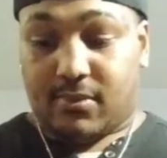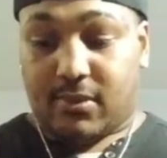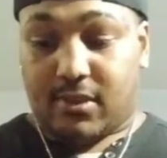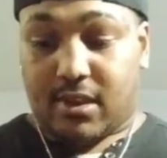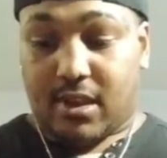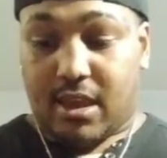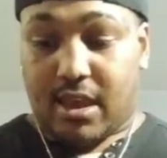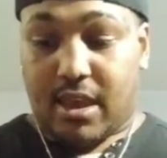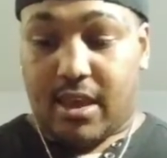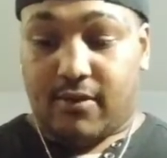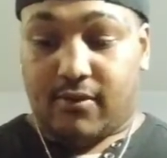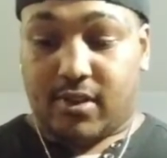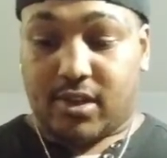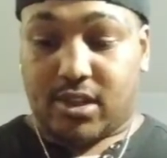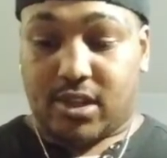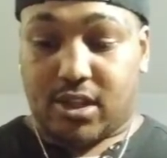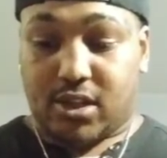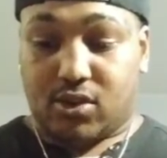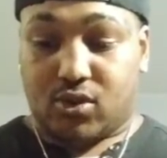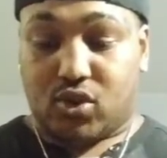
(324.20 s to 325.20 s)
I have
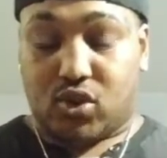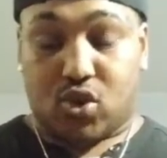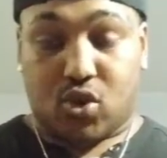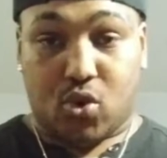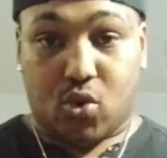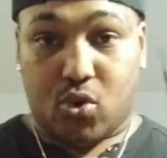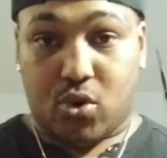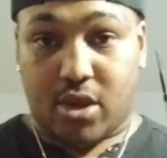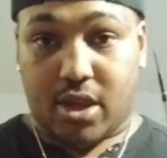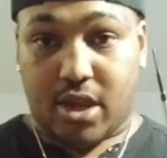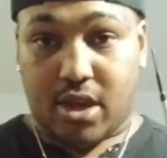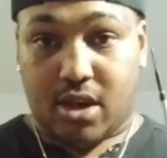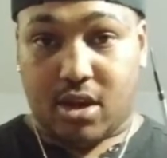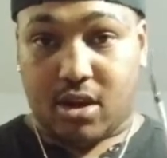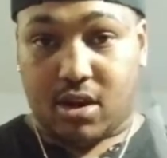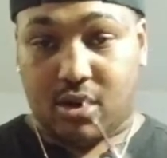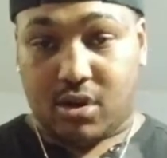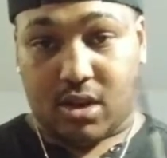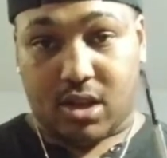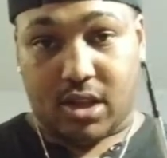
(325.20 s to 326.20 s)
this little tool
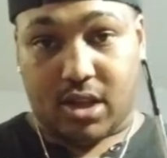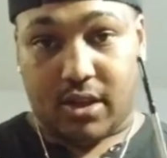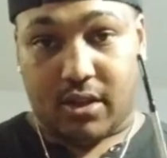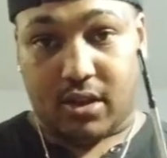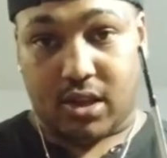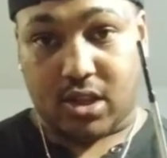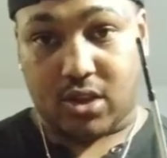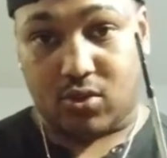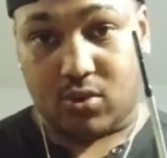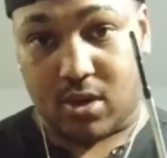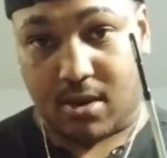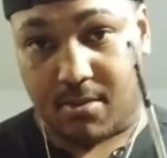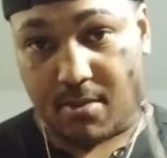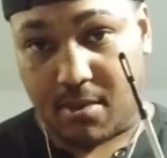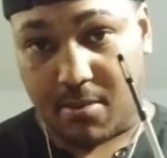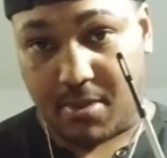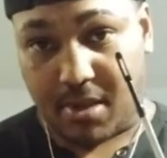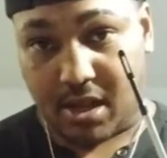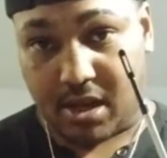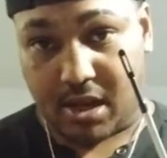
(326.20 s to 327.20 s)
here. That's what I'm gonna
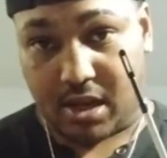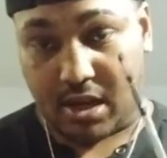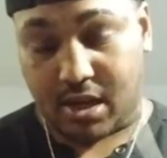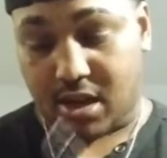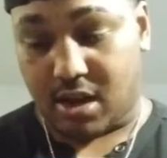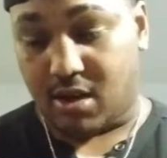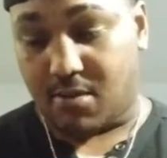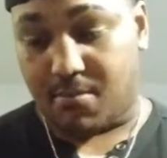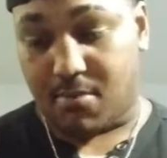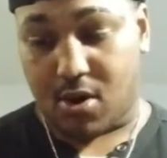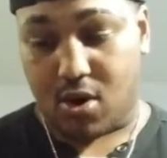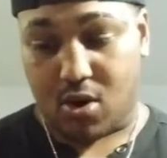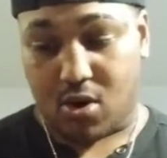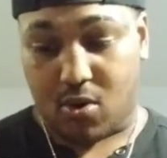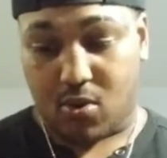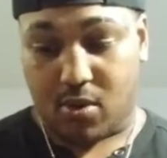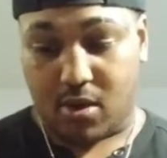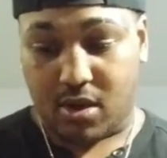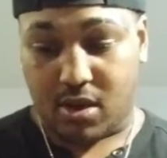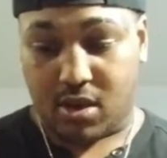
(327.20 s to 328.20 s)
be cleaning the
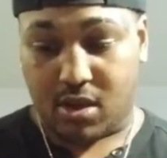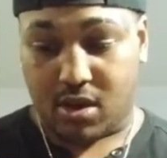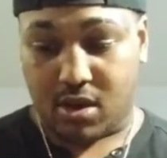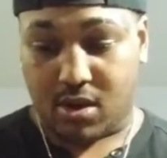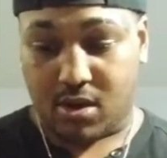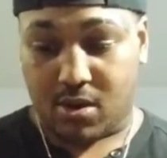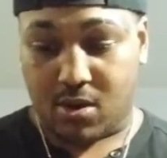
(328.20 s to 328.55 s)
barrel with.